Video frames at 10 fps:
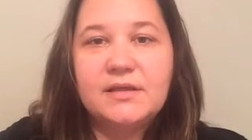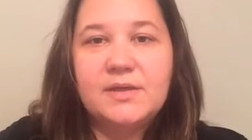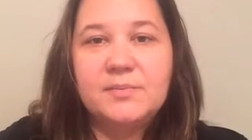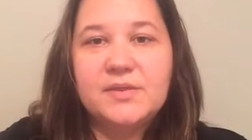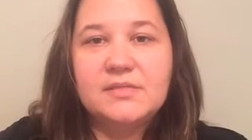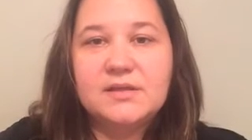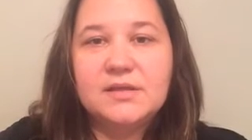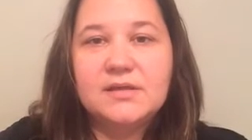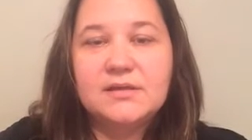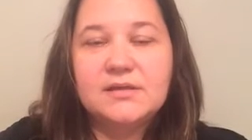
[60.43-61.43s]

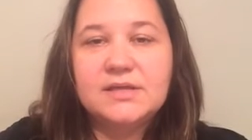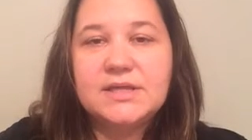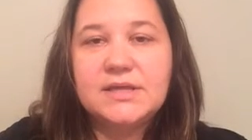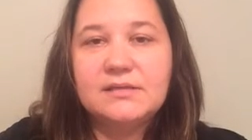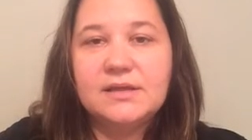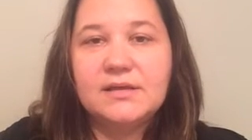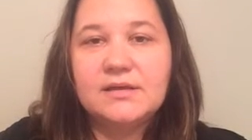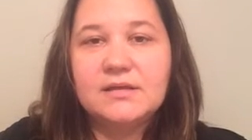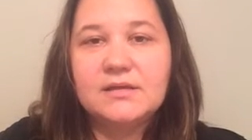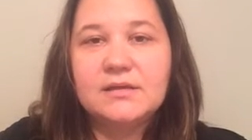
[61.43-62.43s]
empathy, healing,